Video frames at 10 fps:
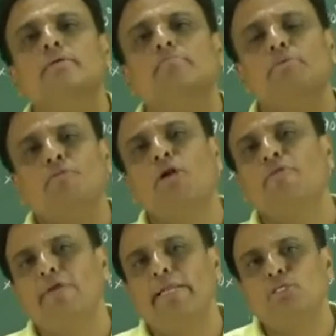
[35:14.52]
Before
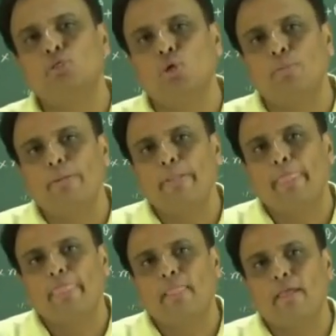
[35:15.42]
defining slope,
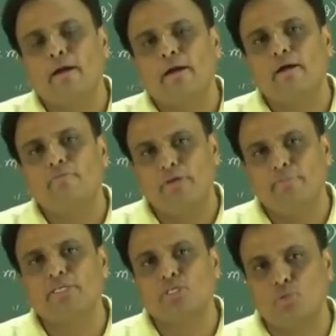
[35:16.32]
we
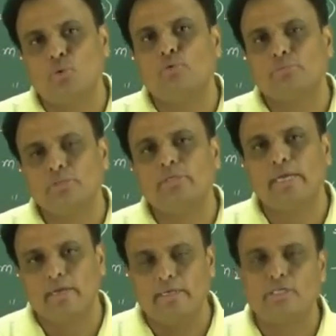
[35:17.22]
must know
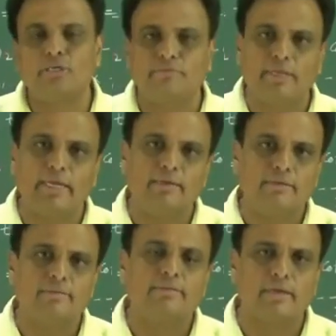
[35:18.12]
inclination of the line.
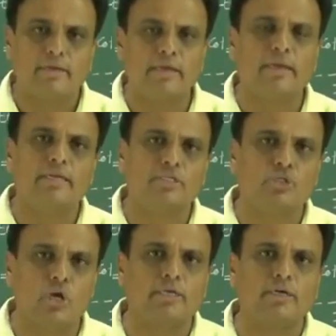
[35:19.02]
So clearly in
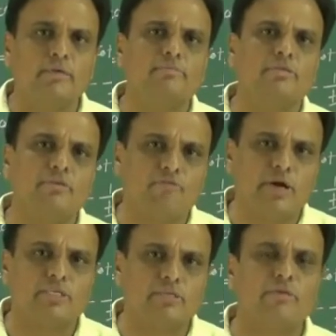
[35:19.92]
short terms, a
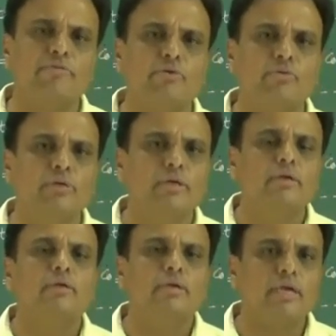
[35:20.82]
fast review,
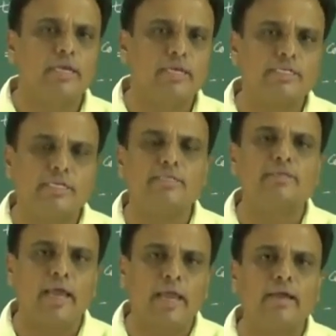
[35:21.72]
inclination is
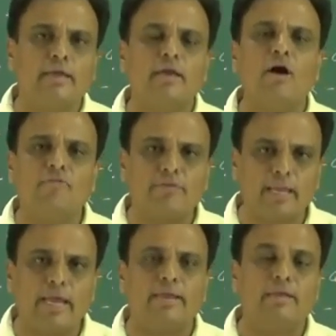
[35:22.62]
the angle of a
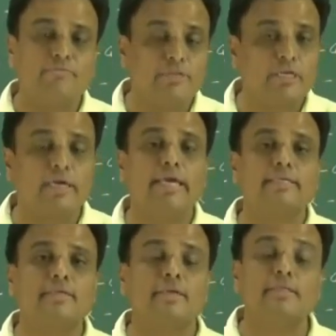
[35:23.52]
line with
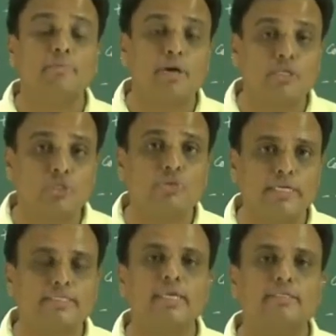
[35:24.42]
the positive
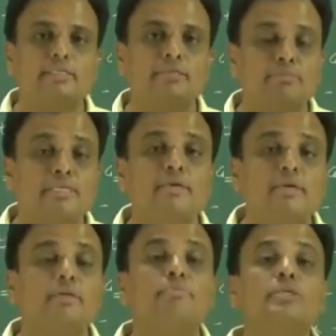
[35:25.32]
x-axis measured
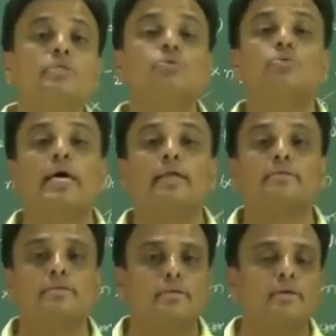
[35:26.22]
in positive
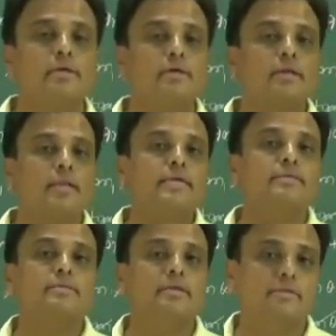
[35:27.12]
direction
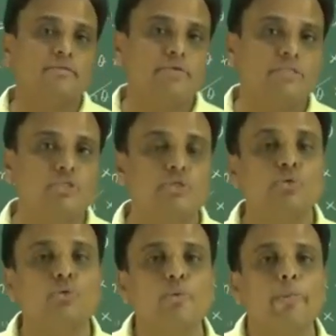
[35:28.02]
lies in the interval 0 to